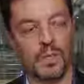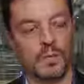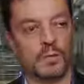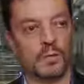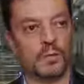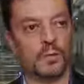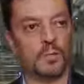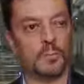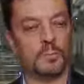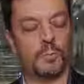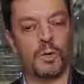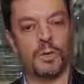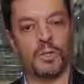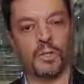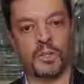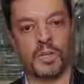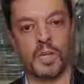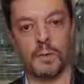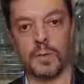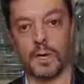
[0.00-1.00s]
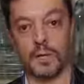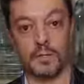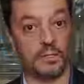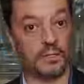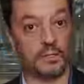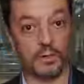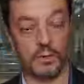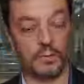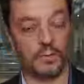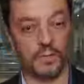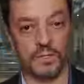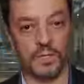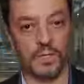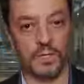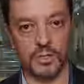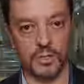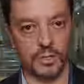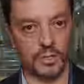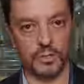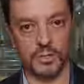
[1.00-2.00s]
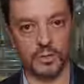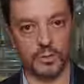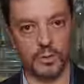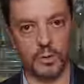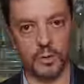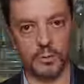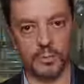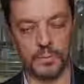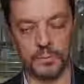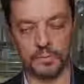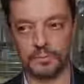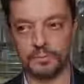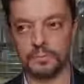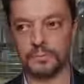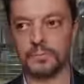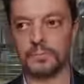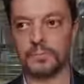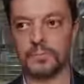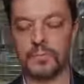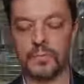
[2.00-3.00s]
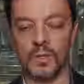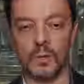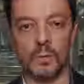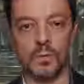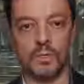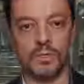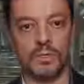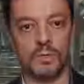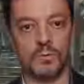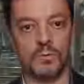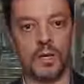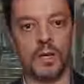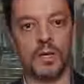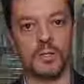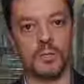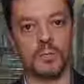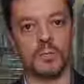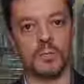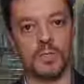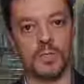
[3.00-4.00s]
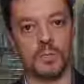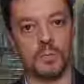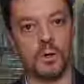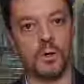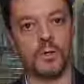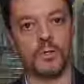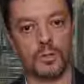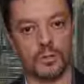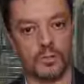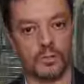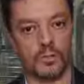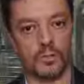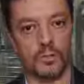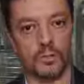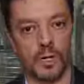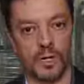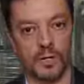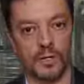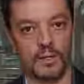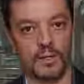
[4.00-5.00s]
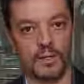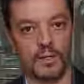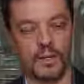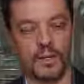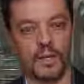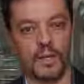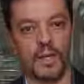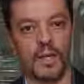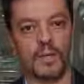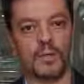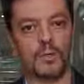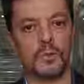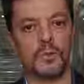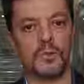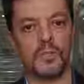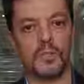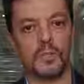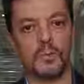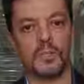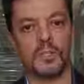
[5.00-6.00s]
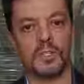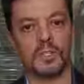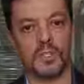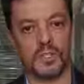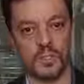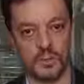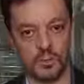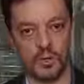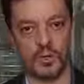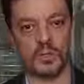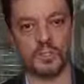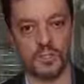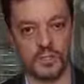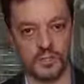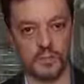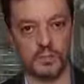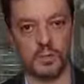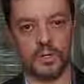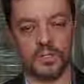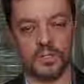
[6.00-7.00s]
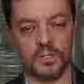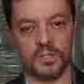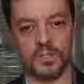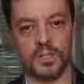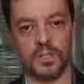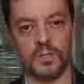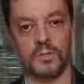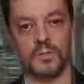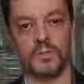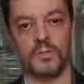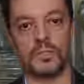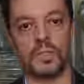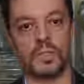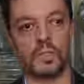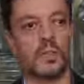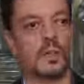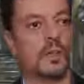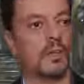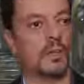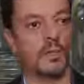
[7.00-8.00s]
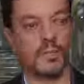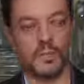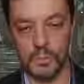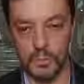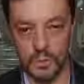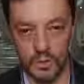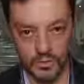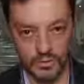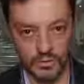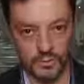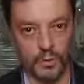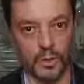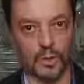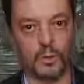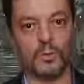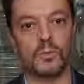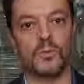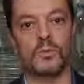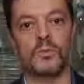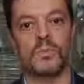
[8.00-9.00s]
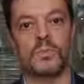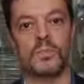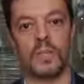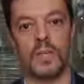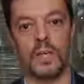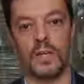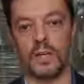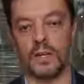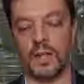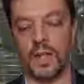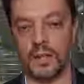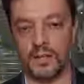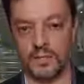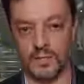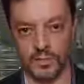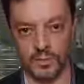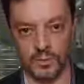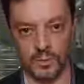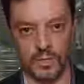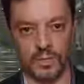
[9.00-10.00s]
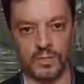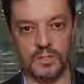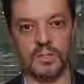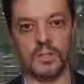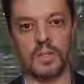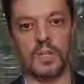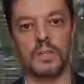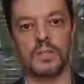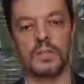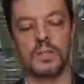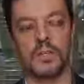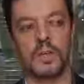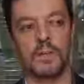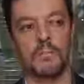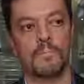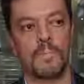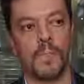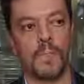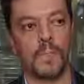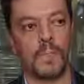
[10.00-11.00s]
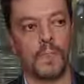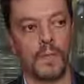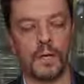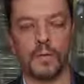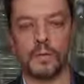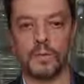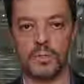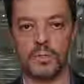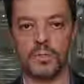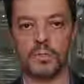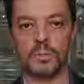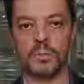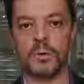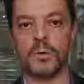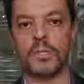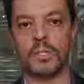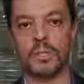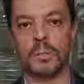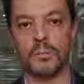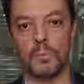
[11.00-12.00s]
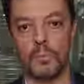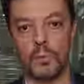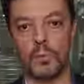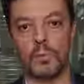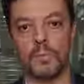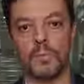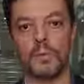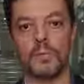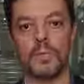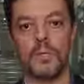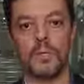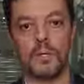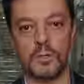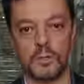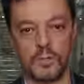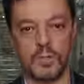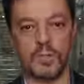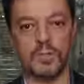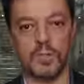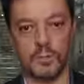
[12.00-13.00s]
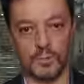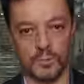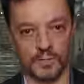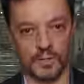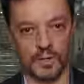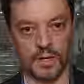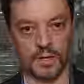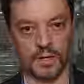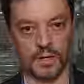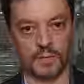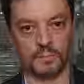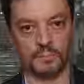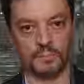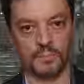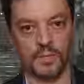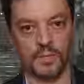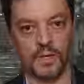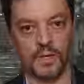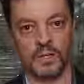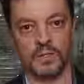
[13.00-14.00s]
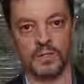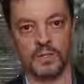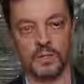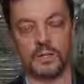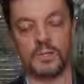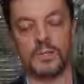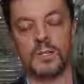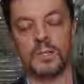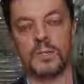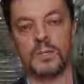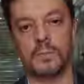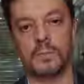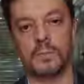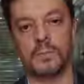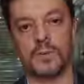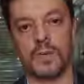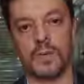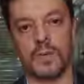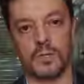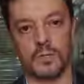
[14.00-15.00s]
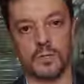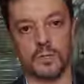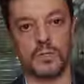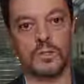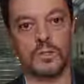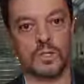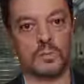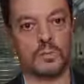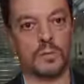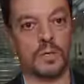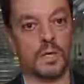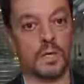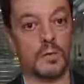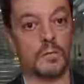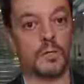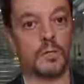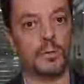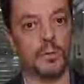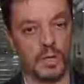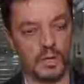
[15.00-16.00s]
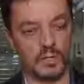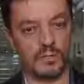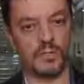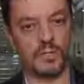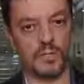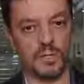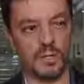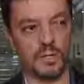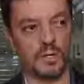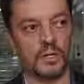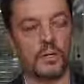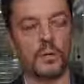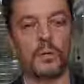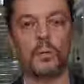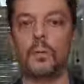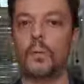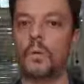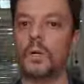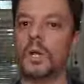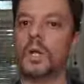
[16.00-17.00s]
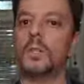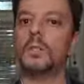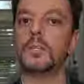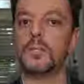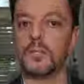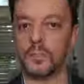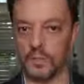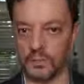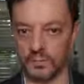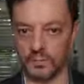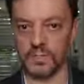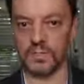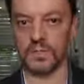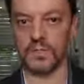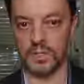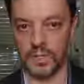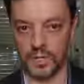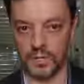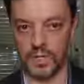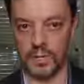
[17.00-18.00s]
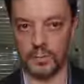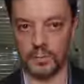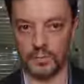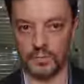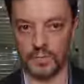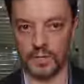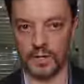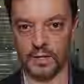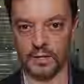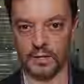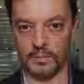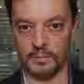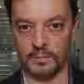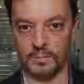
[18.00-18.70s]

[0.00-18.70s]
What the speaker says: The last point that came out in the conversation in the group was the rise of the smart consumer. As consumers get smarter and smarter and they're using smartphones and access to internet, they're also demanding more from their utility provider. So utility providers shouldn't just be giving you electricity. What other services can they provide?